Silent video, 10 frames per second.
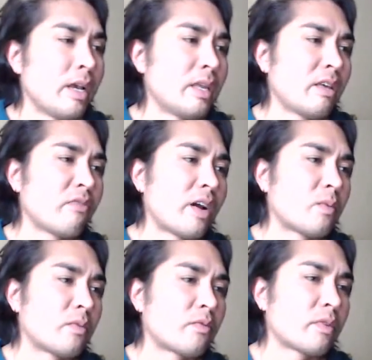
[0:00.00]
and they find
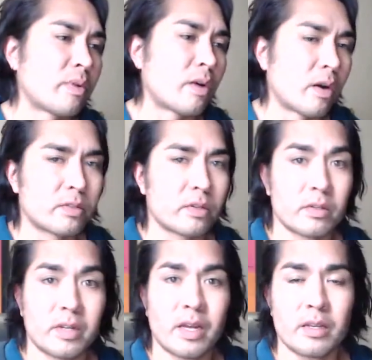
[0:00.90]
one for parts
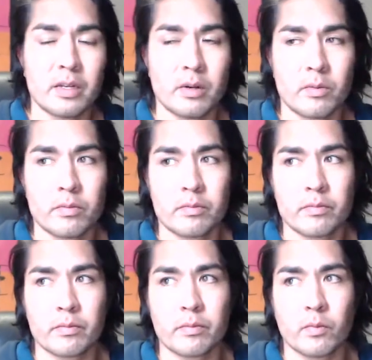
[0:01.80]
or not, you know,
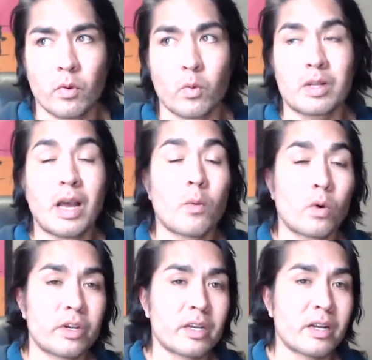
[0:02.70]
or what not
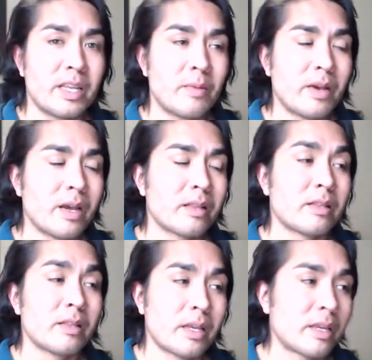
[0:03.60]
working on eBay,
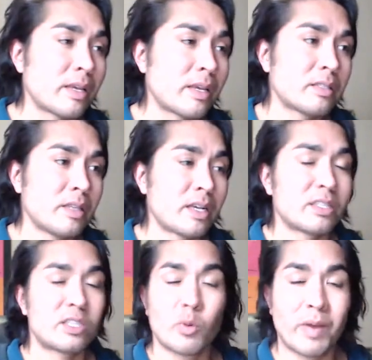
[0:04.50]
then they can get, they can
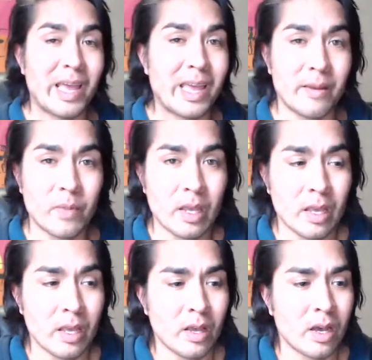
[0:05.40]
still pay,
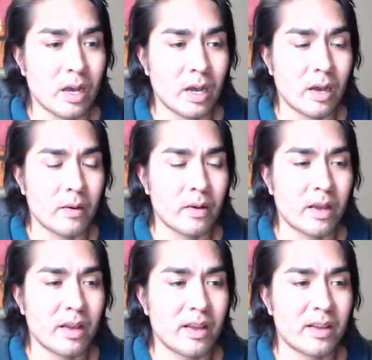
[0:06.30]
uh,
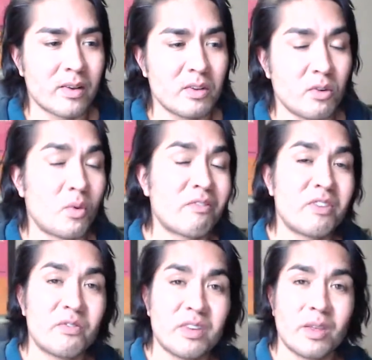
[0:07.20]
you know,
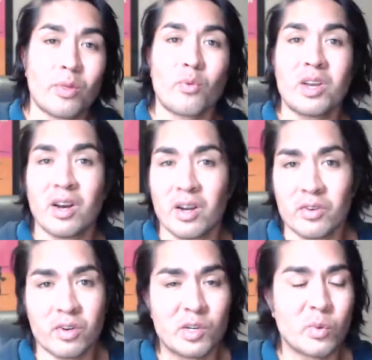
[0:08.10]
150,
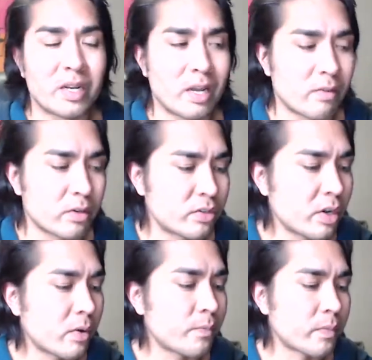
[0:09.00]
300, whatever.
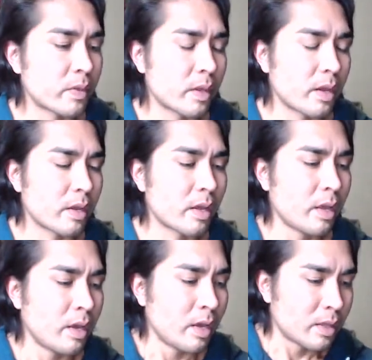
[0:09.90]
So
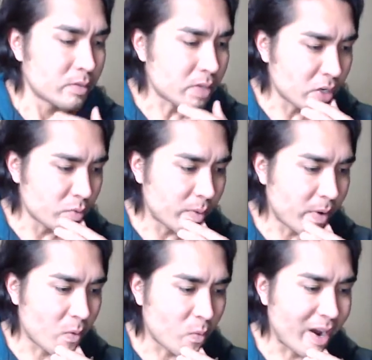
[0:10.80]
and talk to you about
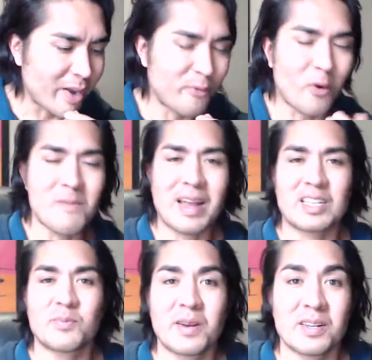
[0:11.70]
my wide format
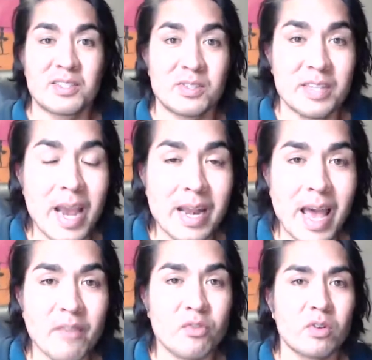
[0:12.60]
experience today.
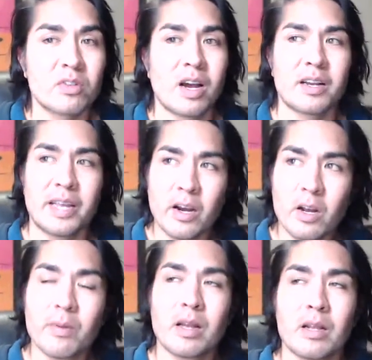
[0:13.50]
After talking to
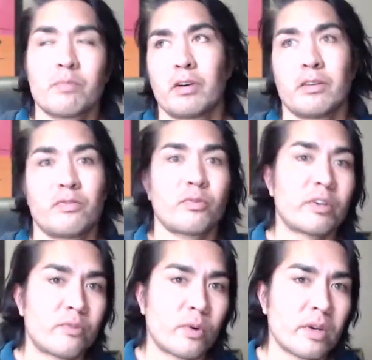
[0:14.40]
Eric about it probably three
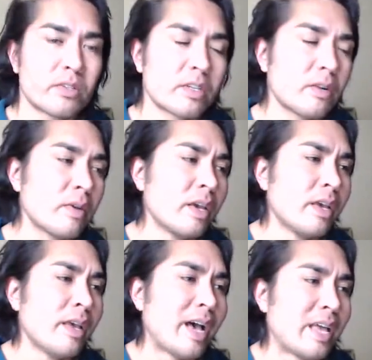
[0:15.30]
or four years ago,
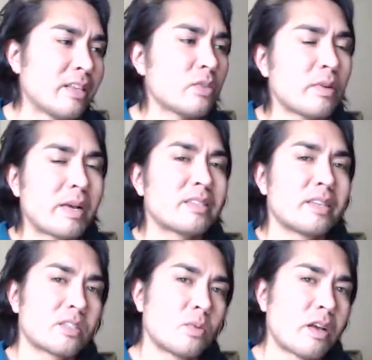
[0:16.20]
uh, this will be my
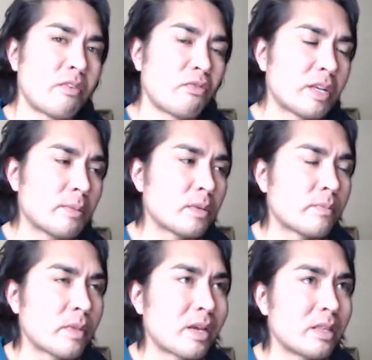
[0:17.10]
sixth one I've flipped.
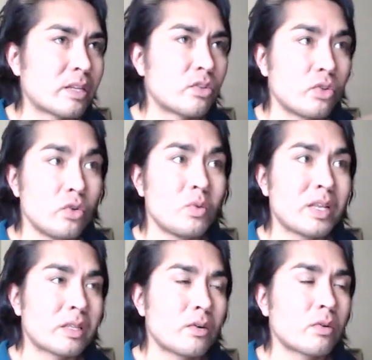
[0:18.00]
I think two
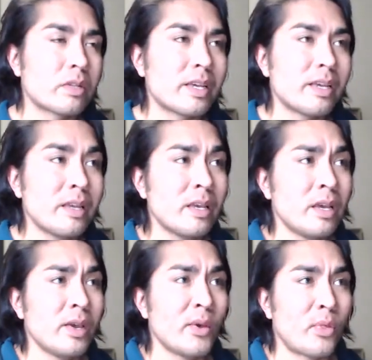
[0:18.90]
went locally,
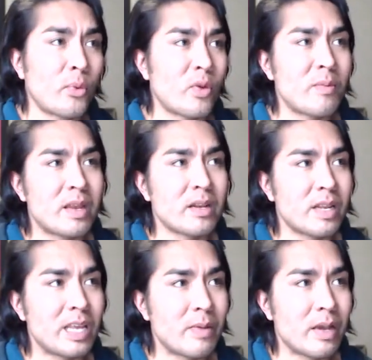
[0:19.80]
three made it
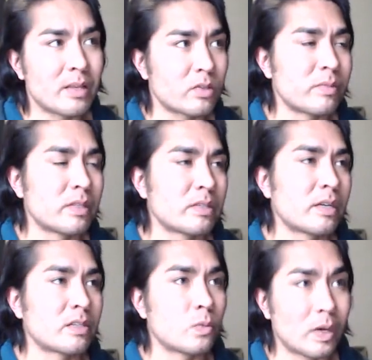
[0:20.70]
on eBay. This will be the
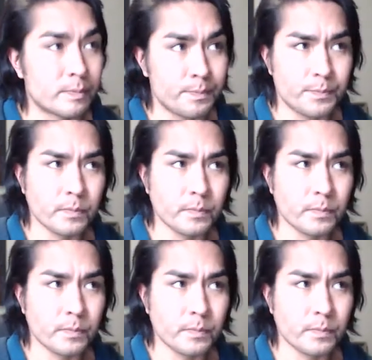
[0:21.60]
sixth one.